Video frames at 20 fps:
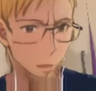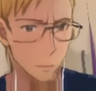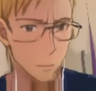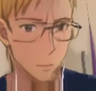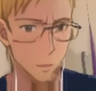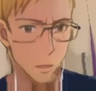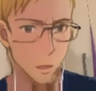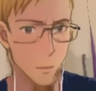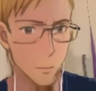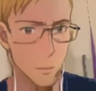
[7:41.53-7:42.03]

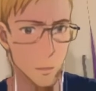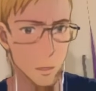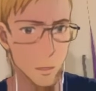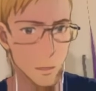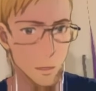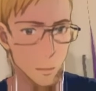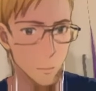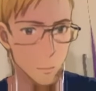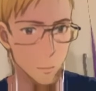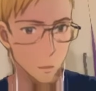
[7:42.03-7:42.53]
But here, for
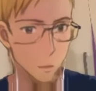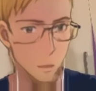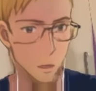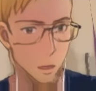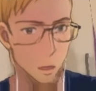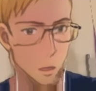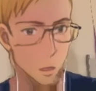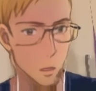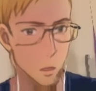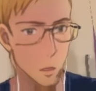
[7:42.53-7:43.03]
example,
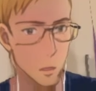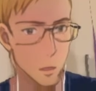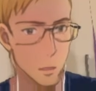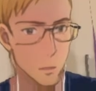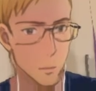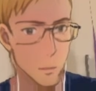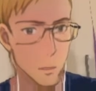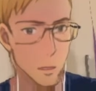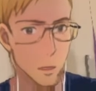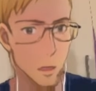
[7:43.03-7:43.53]

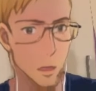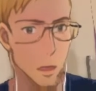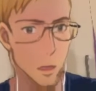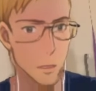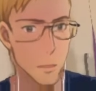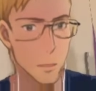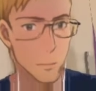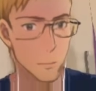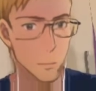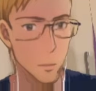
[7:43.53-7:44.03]
Austria,
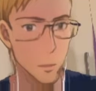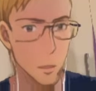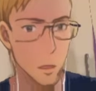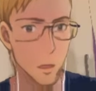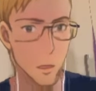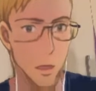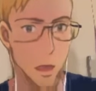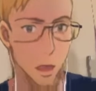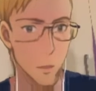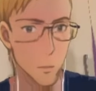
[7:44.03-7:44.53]

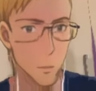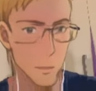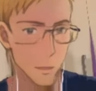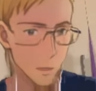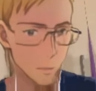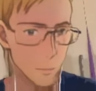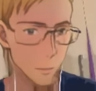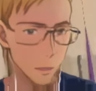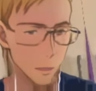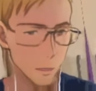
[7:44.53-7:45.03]
Luxembourg, I would
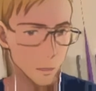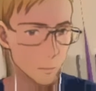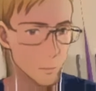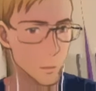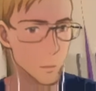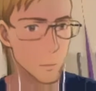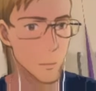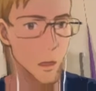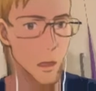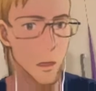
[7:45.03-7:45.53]
expect them
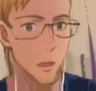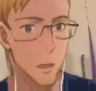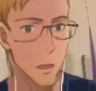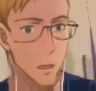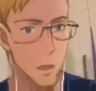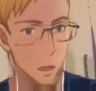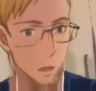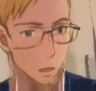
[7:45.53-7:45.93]
to pay